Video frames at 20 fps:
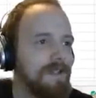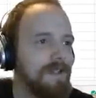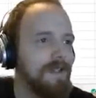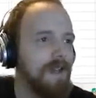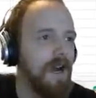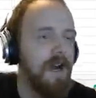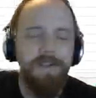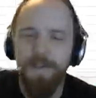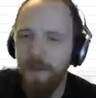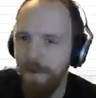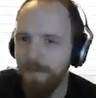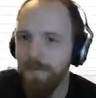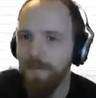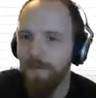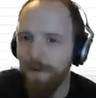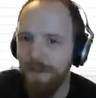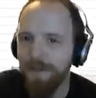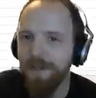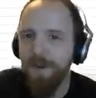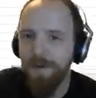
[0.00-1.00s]
I don't
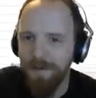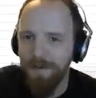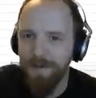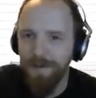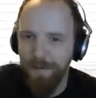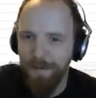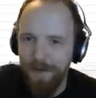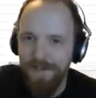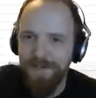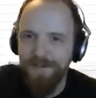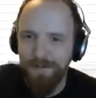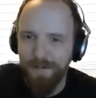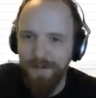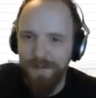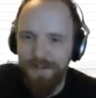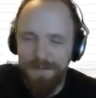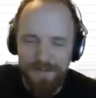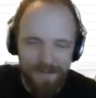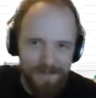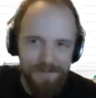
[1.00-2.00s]
want to go to the quest
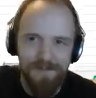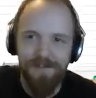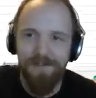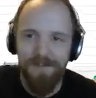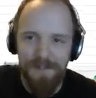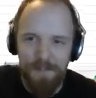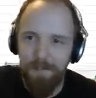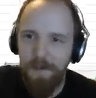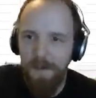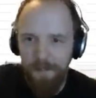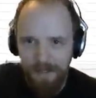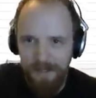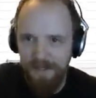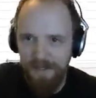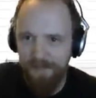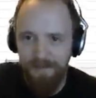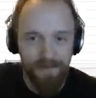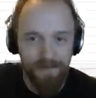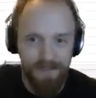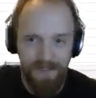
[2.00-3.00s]
grid because then my
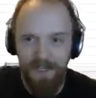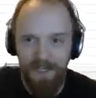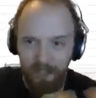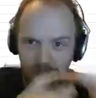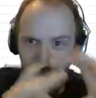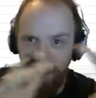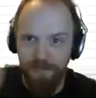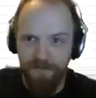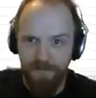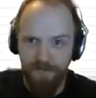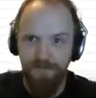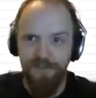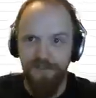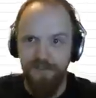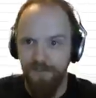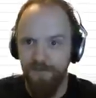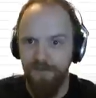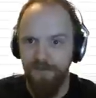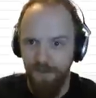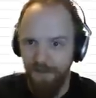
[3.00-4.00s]
players will see a lot of
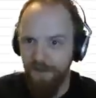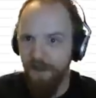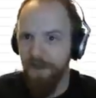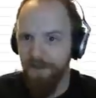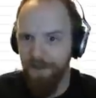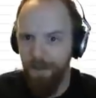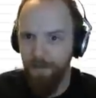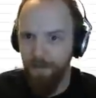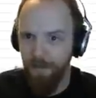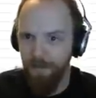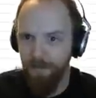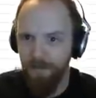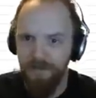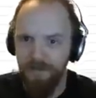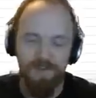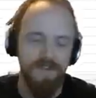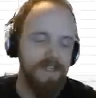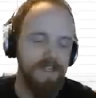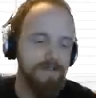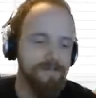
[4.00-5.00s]
stuff that I don't want them to
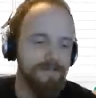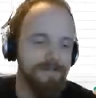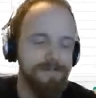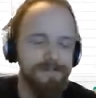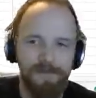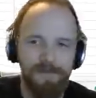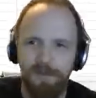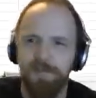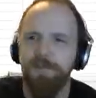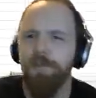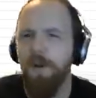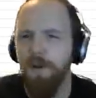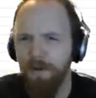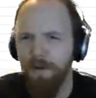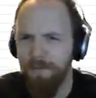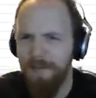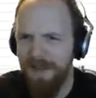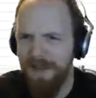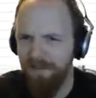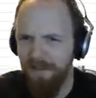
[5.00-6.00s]
see. Spoil the
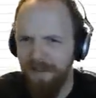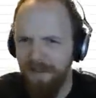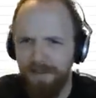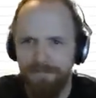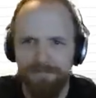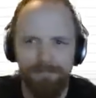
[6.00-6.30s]
magic.